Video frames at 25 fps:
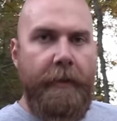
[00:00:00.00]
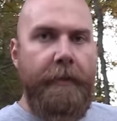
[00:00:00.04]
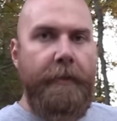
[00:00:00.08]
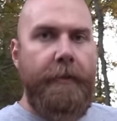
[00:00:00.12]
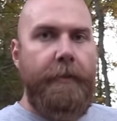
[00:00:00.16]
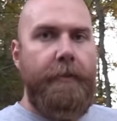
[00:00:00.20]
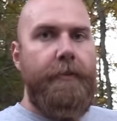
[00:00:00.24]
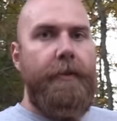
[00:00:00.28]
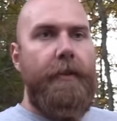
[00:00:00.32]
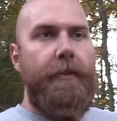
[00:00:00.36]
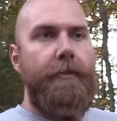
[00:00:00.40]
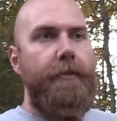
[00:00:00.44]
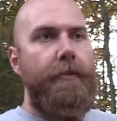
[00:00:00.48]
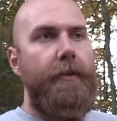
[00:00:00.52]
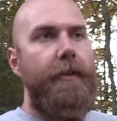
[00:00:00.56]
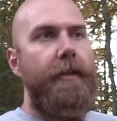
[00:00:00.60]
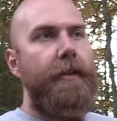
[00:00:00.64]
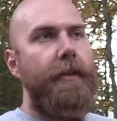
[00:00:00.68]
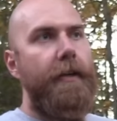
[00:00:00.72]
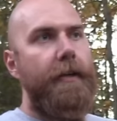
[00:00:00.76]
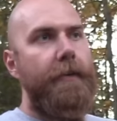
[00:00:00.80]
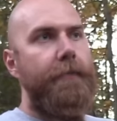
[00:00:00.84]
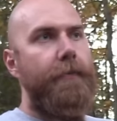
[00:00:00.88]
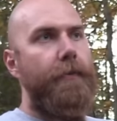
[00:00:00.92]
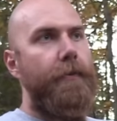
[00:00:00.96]
There's also
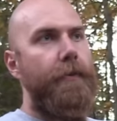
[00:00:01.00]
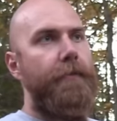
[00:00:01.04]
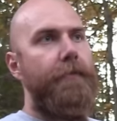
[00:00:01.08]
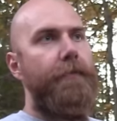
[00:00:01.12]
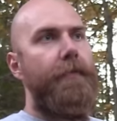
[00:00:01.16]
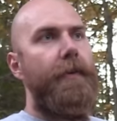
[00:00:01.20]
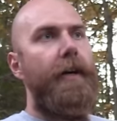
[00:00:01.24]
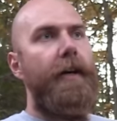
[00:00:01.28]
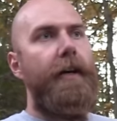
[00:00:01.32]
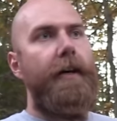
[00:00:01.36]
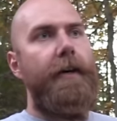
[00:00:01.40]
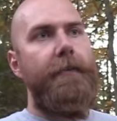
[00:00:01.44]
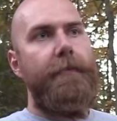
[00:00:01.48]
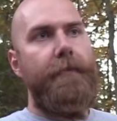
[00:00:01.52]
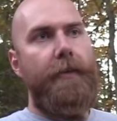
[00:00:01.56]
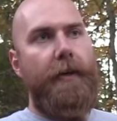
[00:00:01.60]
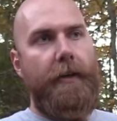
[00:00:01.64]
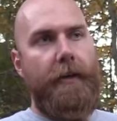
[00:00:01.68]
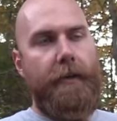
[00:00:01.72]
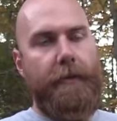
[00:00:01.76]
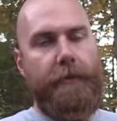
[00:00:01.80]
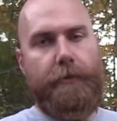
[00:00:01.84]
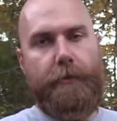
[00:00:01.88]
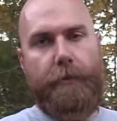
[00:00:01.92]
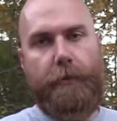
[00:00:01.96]
Hickok 45
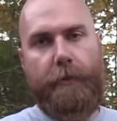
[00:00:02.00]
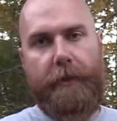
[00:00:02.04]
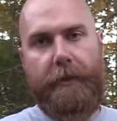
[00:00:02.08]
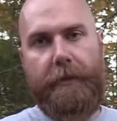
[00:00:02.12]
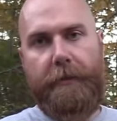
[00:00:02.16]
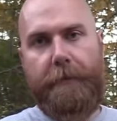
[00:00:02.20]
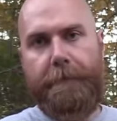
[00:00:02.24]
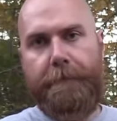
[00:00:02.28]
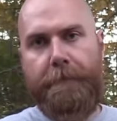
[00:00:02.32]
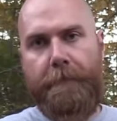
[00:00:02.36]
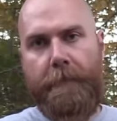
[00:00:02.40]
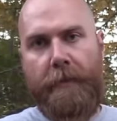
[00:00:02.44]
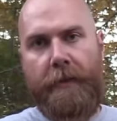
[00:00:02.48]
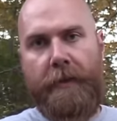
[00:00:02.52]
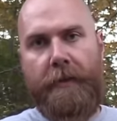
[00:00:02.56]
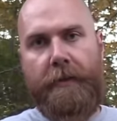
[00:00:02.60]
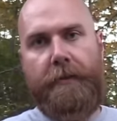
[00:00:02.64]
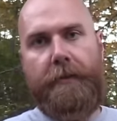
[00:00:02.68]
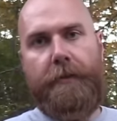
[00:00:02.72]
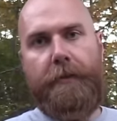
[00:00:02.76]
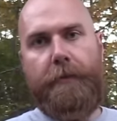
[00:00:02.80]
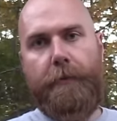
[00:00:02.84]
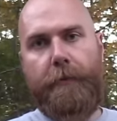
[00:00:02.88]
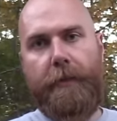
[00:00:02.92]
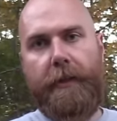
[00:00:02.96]
on Twitter,
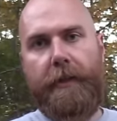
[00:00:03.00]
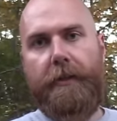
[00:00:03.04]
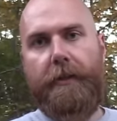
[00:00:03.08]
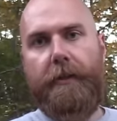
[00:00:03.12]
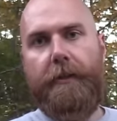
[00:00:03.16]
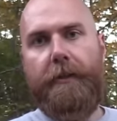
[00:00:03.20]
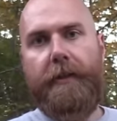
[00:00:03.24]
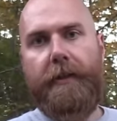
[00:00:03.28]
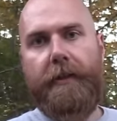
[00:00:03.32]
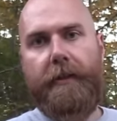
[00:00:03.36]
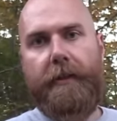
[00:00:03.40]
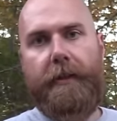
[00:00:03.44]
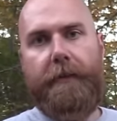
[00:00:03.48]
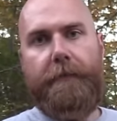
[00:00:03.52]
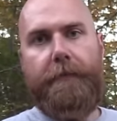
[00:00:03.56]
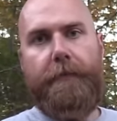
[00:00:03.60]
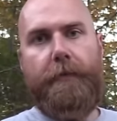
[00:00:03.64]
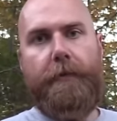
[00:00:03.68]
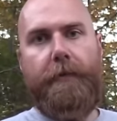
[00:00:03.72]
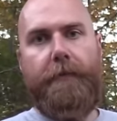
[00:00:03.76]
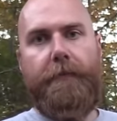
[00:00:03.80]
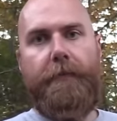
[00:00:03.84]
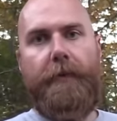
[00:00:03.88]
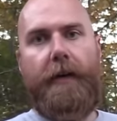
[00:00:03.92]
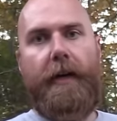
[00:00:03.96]
The Real Hickok
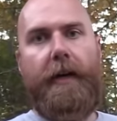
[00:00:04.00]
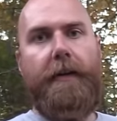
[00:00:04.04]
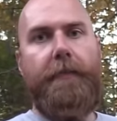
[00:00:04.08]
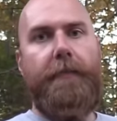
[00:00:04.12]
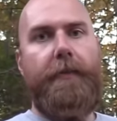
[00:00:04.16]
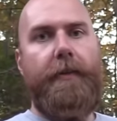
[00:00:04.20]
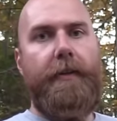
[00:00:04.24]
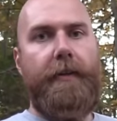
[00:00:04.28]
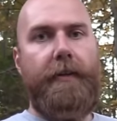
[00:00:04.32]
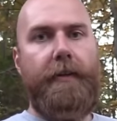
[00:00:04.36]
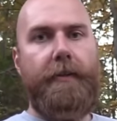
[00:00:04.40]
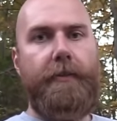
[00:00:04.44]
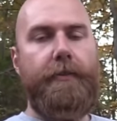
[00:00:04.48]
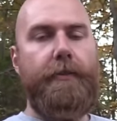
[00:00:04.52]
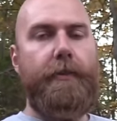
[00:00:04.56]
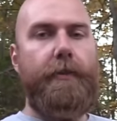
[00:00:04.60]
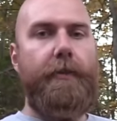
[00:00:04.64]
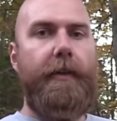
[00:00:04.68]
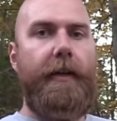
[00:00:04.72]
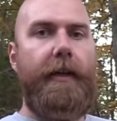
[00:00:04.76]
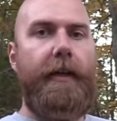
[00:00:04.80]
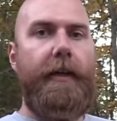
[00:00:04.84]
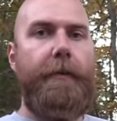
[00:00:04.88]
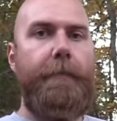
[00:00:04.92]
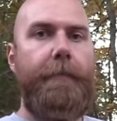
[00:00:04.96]
45 on
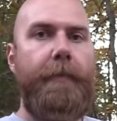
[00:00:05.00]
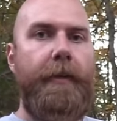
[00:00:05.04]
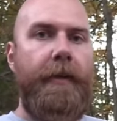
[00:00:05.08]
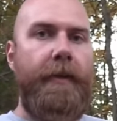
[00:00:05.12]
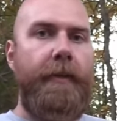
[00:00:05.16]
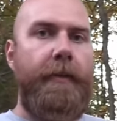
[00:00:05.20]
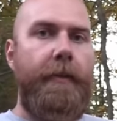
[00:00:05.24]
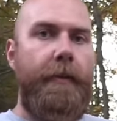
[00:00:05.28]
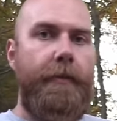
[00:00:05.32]
Instagram.